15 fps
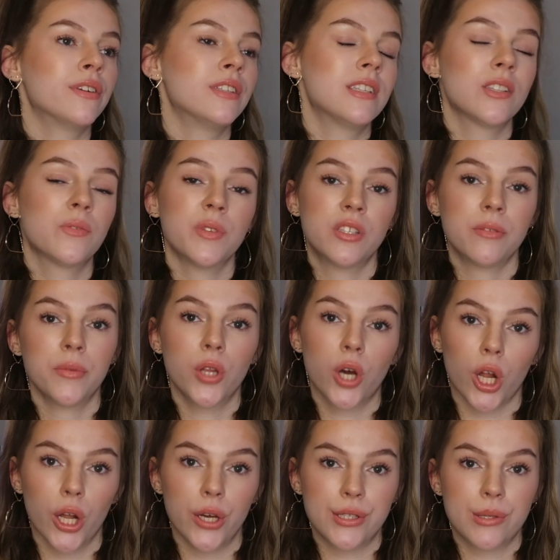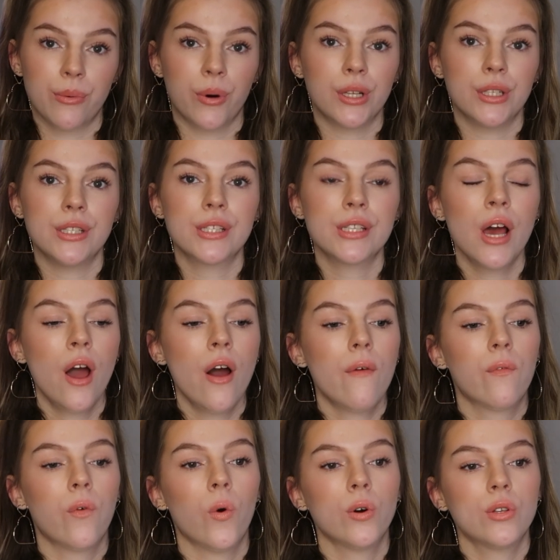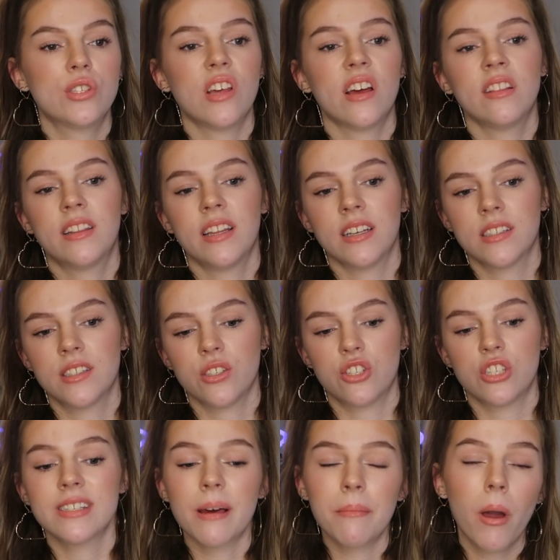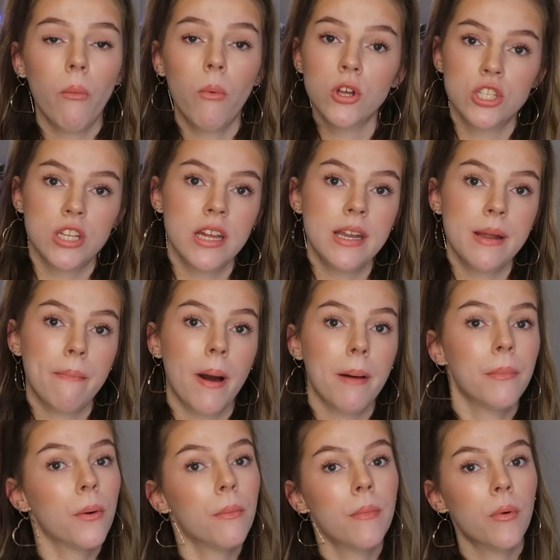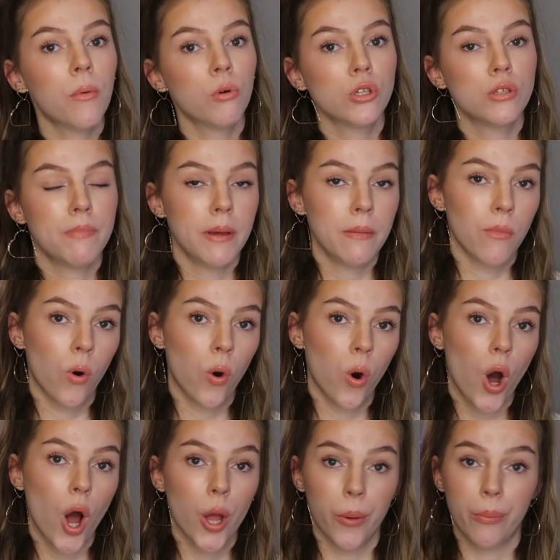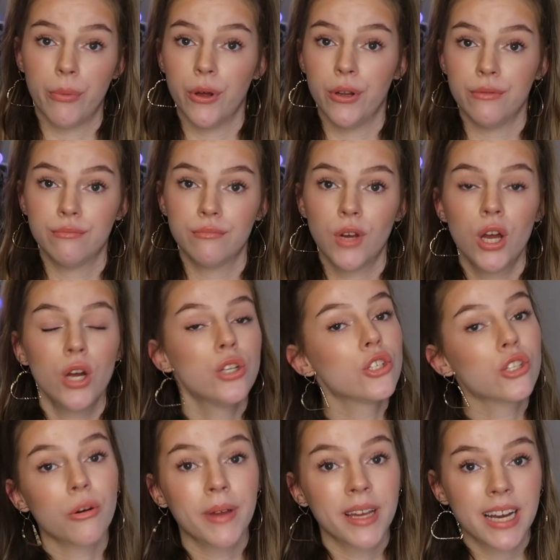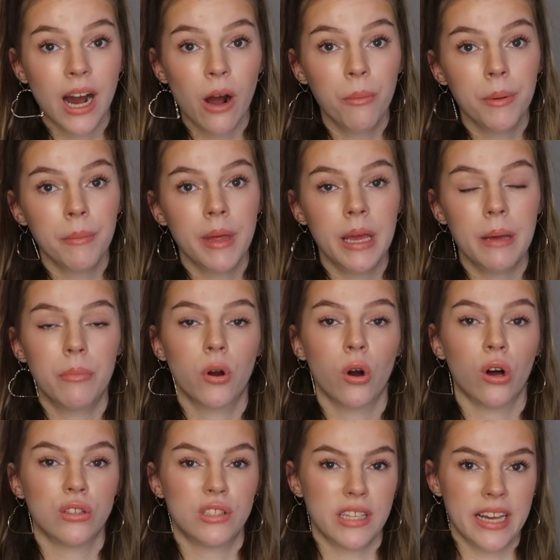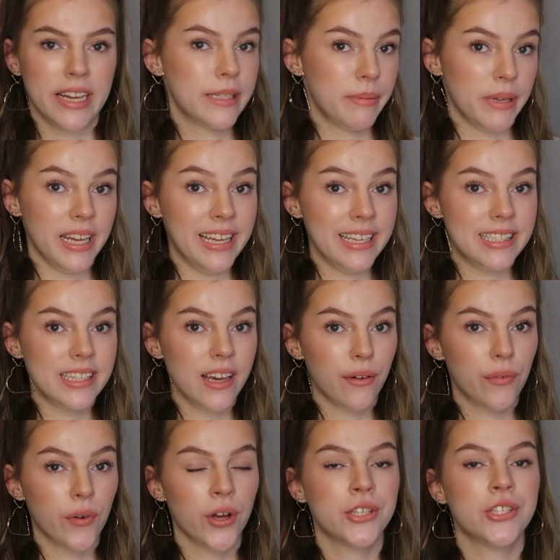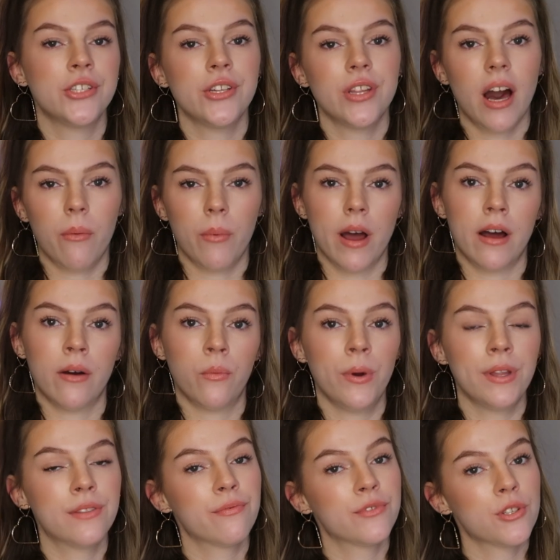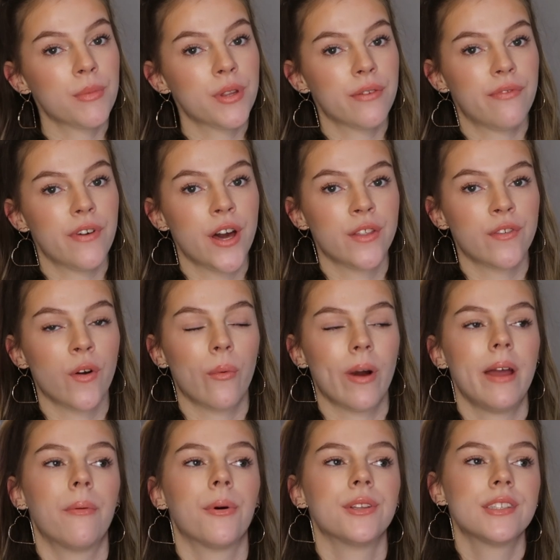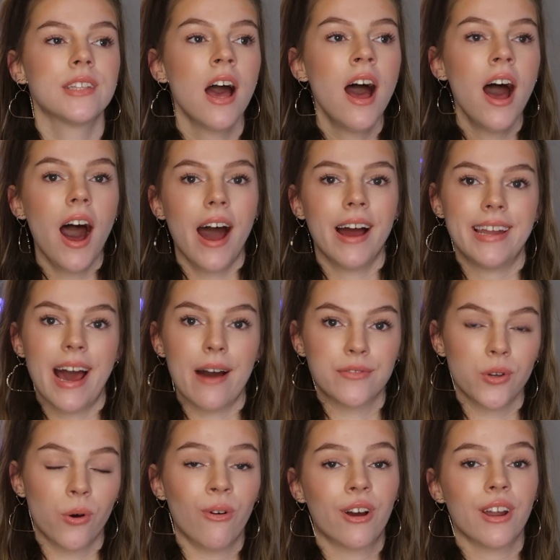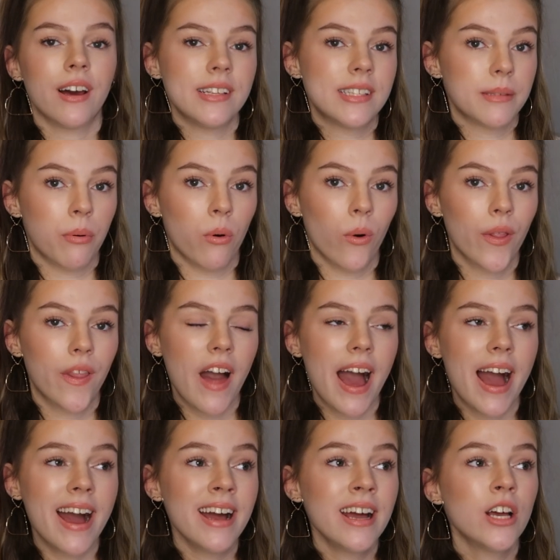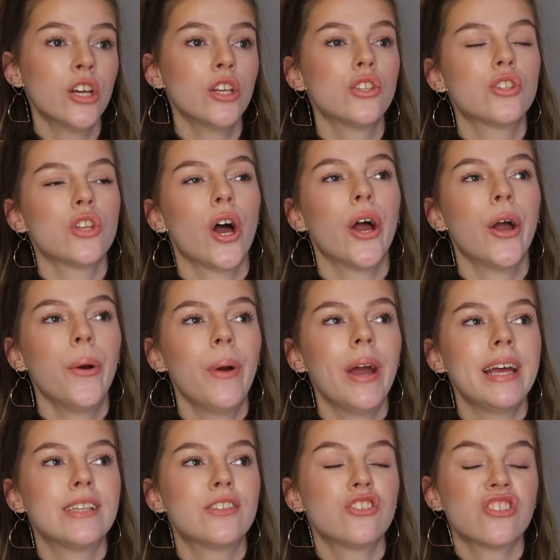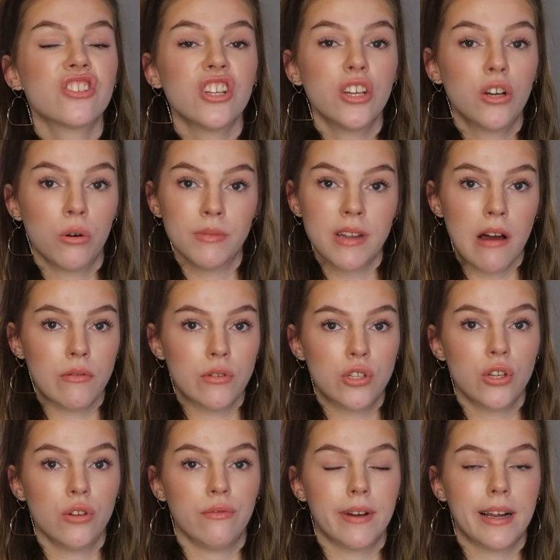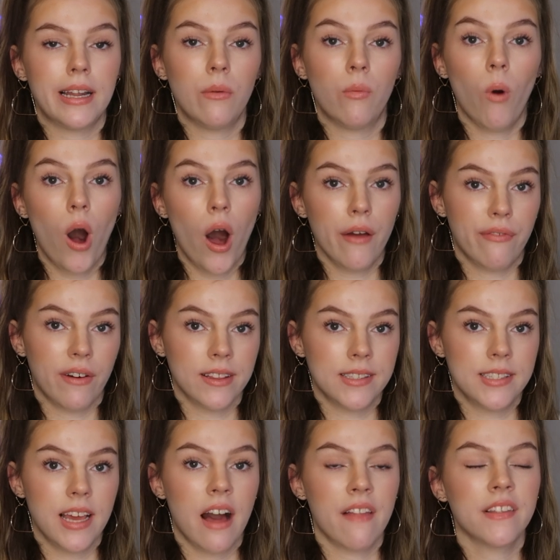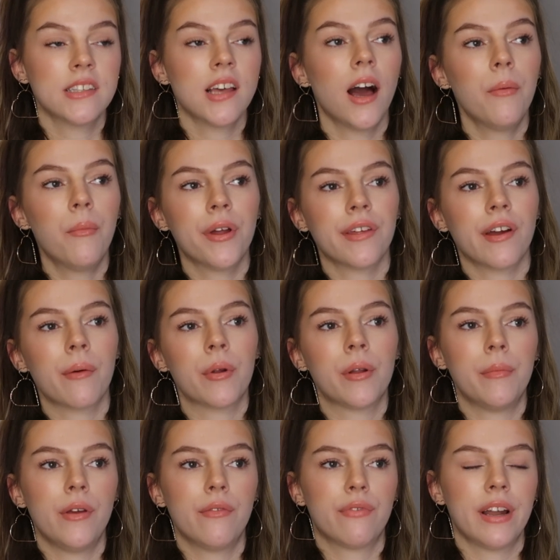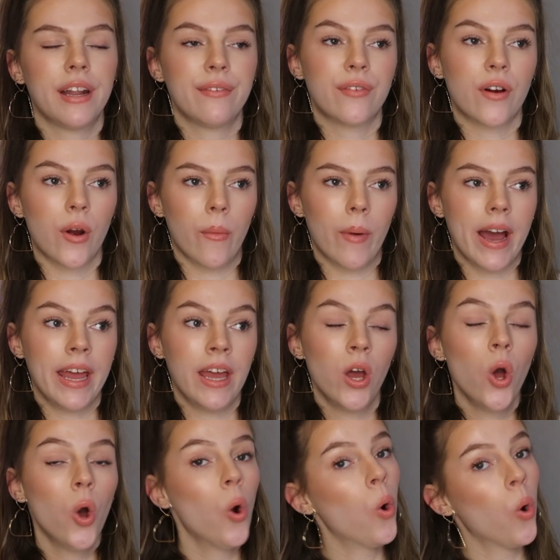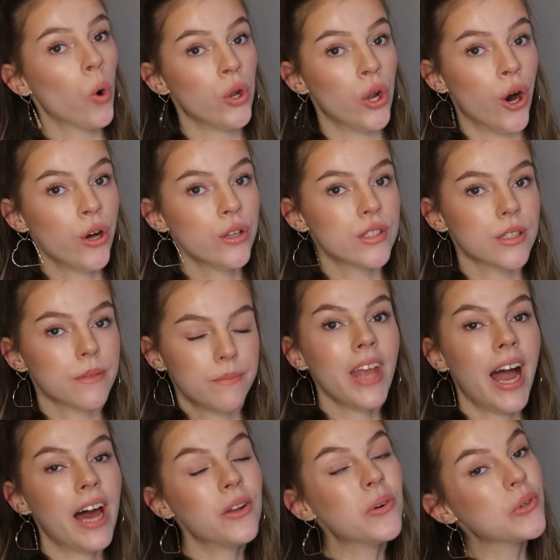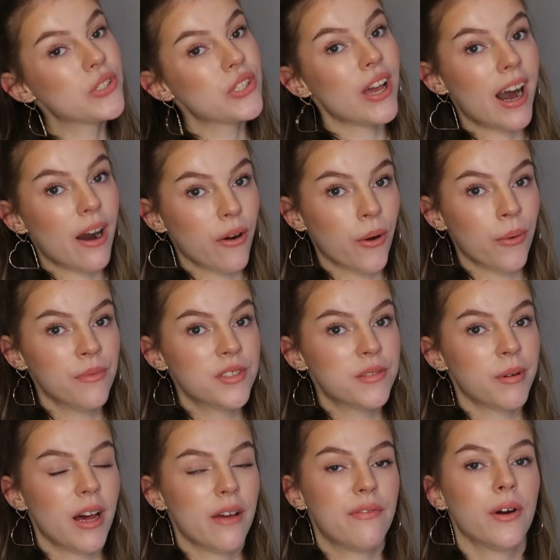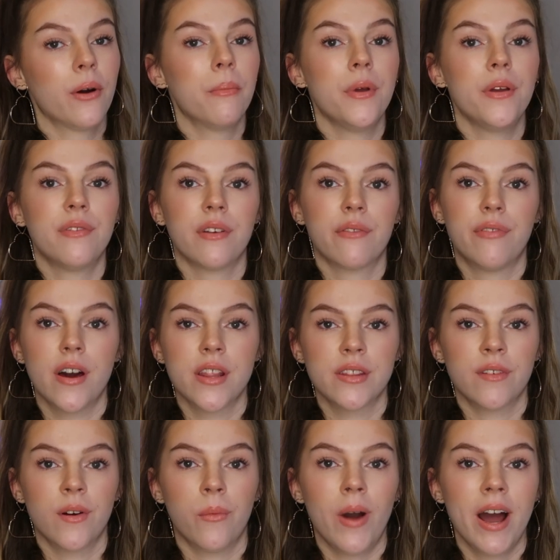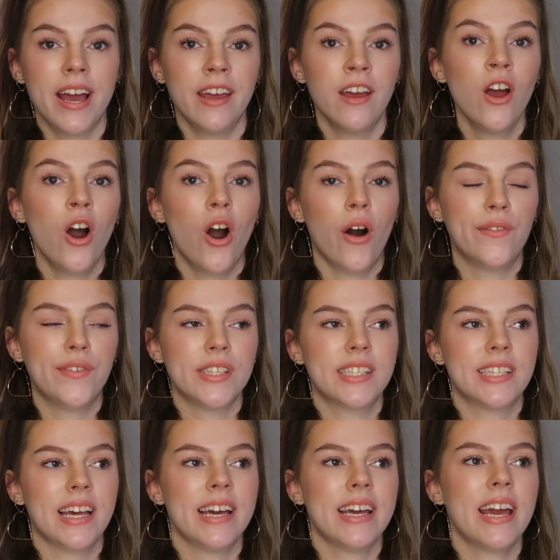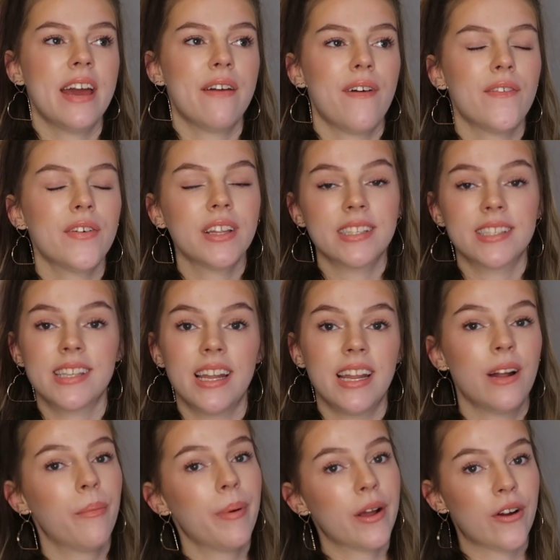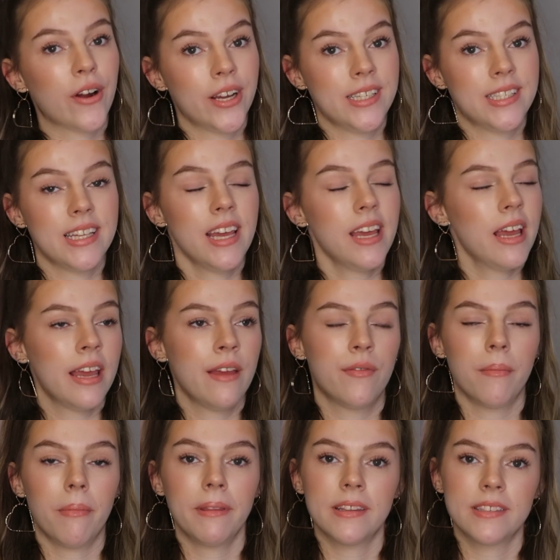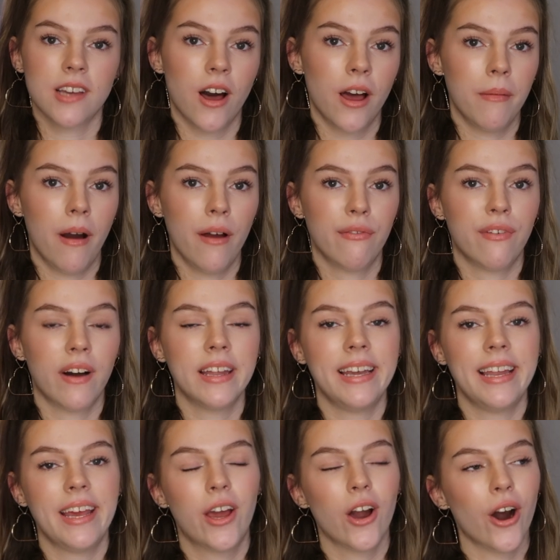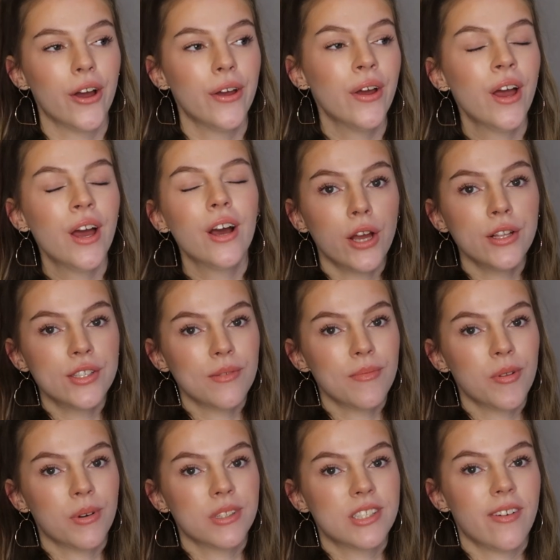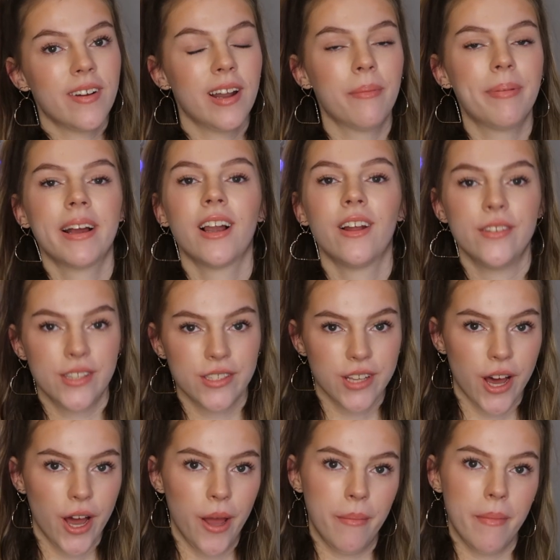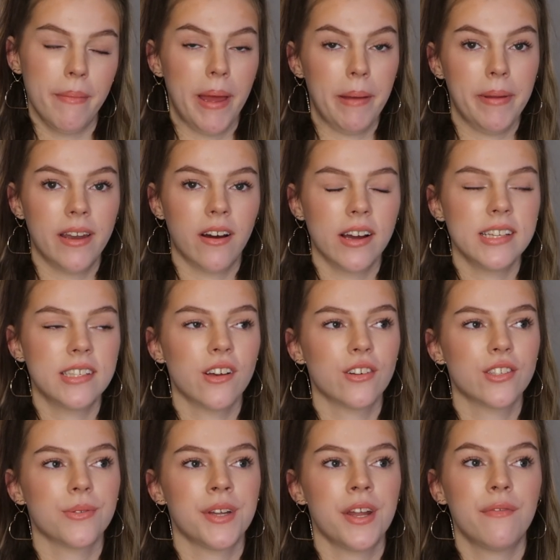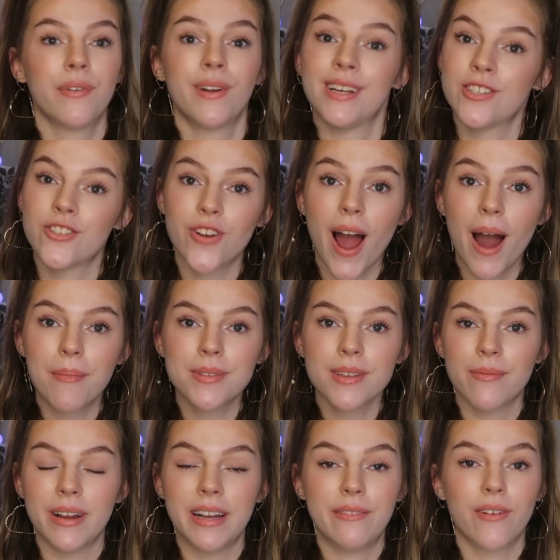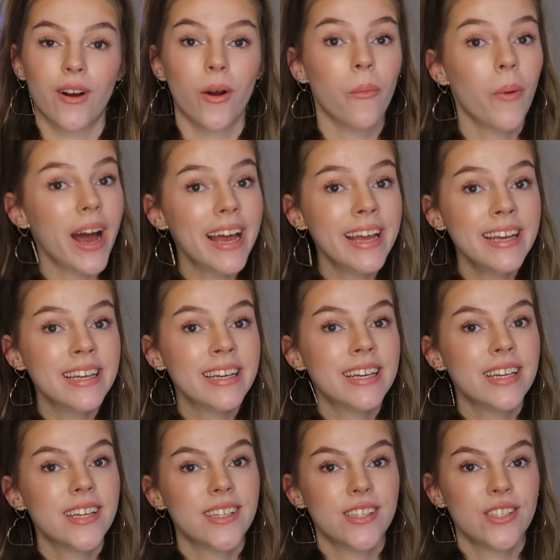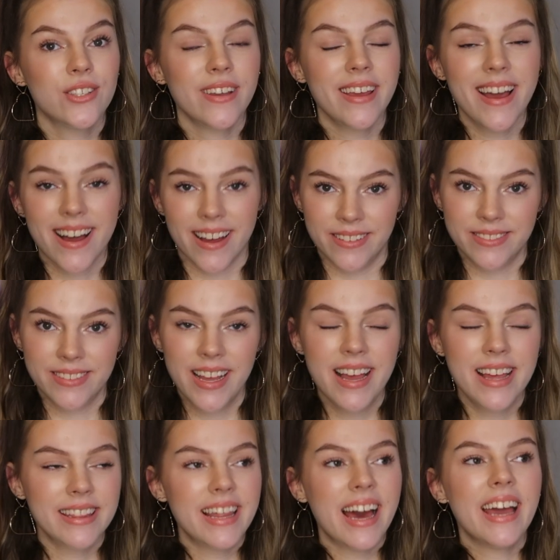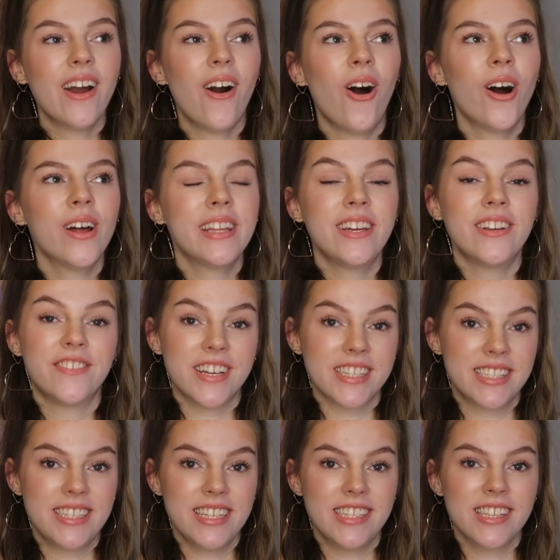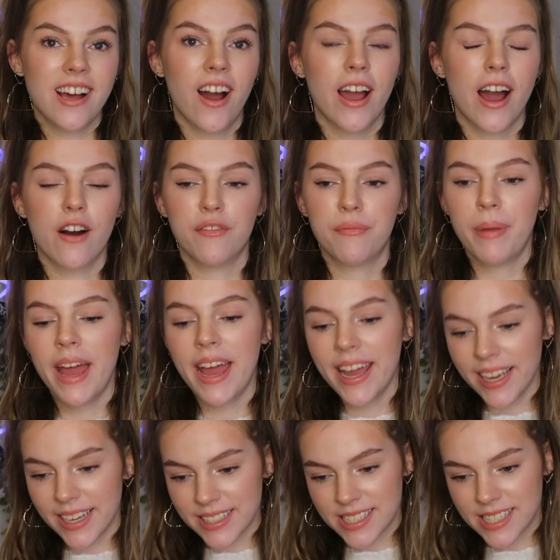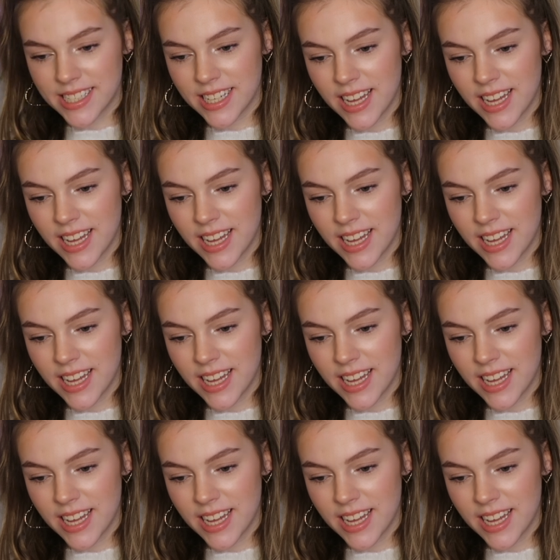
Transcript: for instance, with some of the closer ones, for certain things such as like my washing, my mum would be more open to coming and helping me because it'd be easier for her to do that, where with some of the further away ones I'd have to organise support there. So it's just going to come down to really what I fancy at the time, whether I want to move really far away or not, and also how comfortable I feel moving further away. Obviously, if everything's still a little bit crazy, even by the time I finally going to some of the ones that are a little bit closer to home may be nicer, so I don't feel as trapped and really far away. So yeah, they are the universities I have picked.